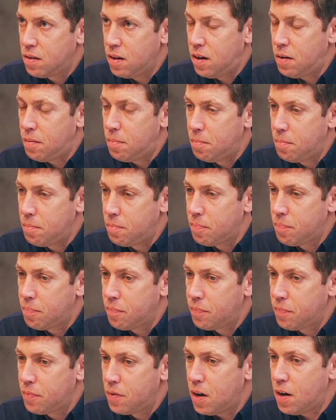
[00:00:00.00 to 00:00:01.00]
Yeah.
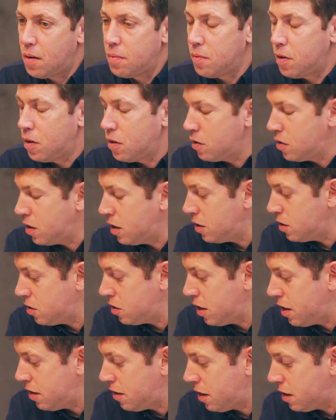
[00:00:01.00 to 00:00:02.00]
Yeah, no,
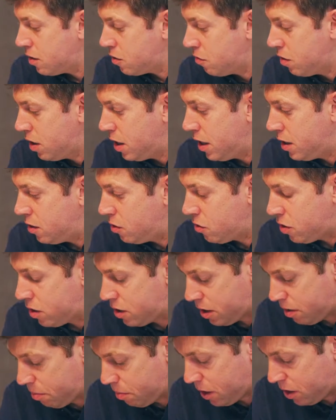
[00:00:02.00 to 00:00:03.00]
that's really
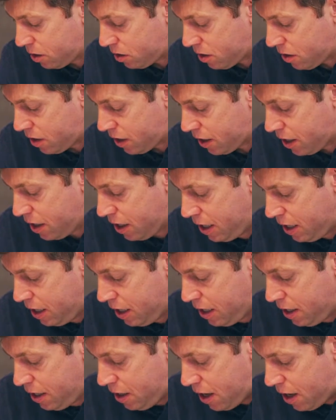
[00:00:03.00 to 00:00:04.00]
interesting, because I think,
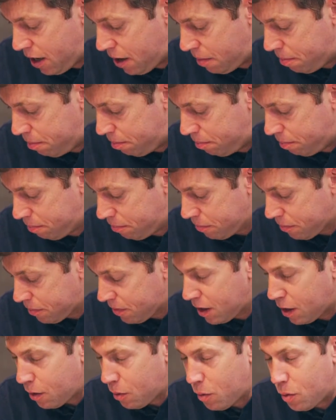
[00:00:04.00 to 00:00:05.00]
in
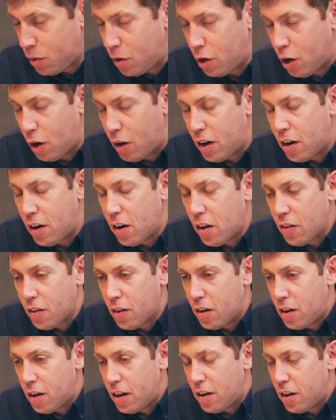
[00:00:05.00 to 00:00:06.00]

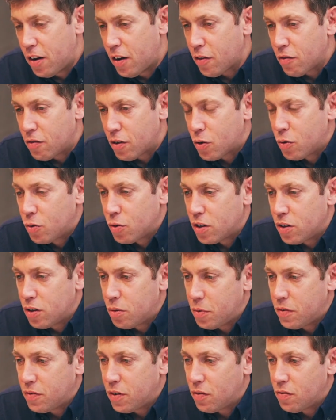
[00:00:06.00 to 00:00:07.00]
another recording
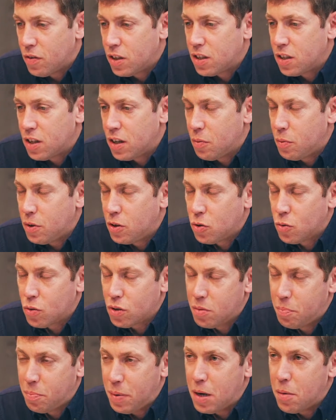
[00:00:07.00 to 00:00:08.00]
that we've done recently, we
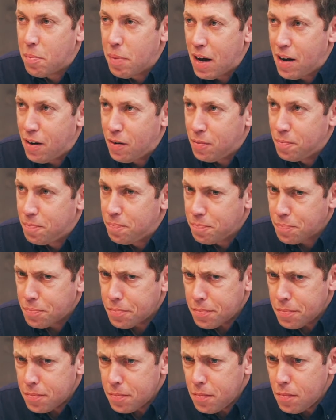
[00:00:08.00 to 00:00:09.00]
talked a bit about
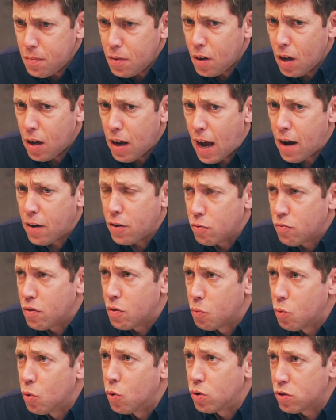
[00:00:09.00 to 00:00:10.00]
how you
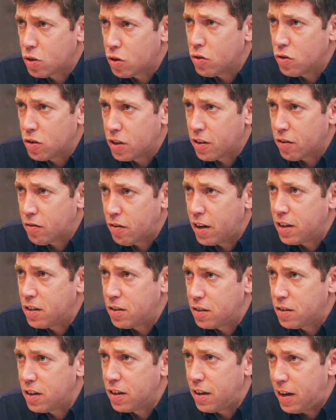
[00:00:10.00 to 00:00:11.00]
reward content
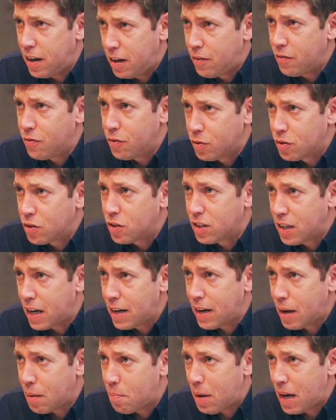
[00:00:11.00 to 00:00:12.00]
creators and influencers
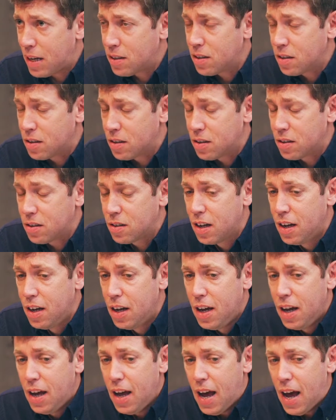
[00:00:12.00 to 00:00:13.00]
and ambassadors.
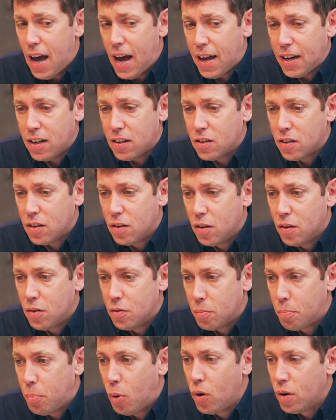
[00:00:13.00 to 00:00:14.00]
And
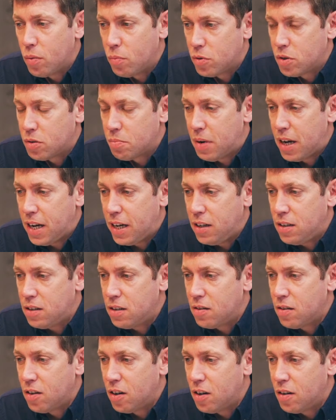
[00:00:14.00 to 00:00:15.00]
the point was
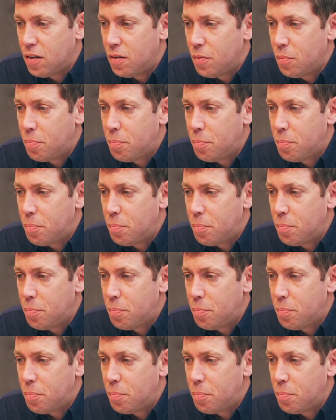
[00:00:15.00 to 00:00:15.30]
made that